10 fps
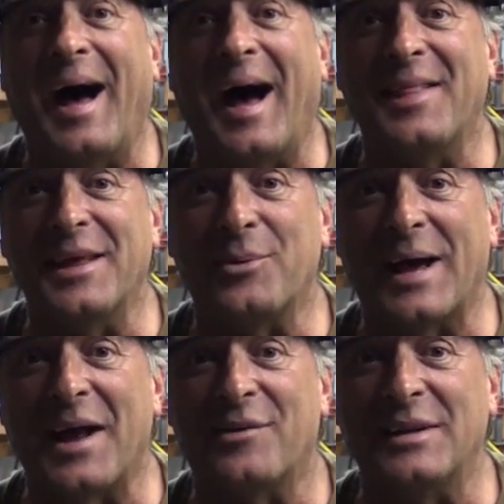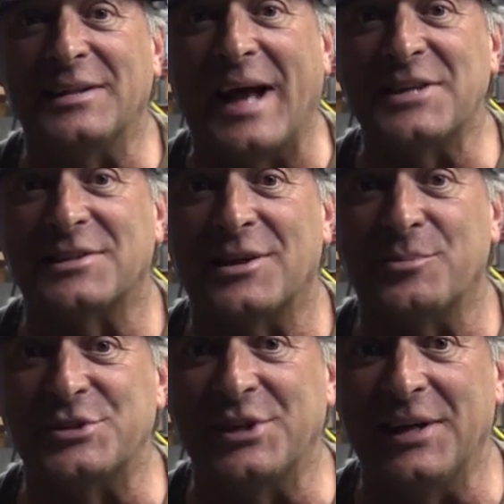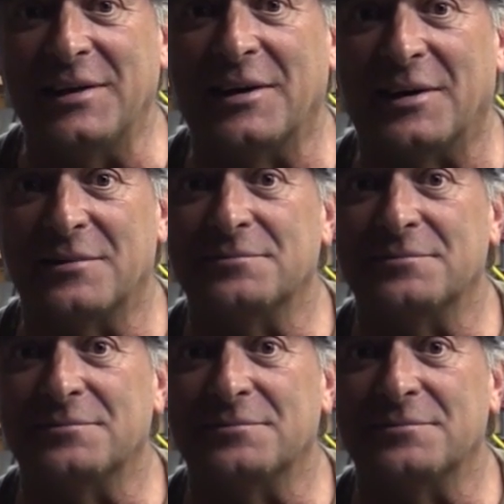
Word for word: I think we got a real nice little machine here.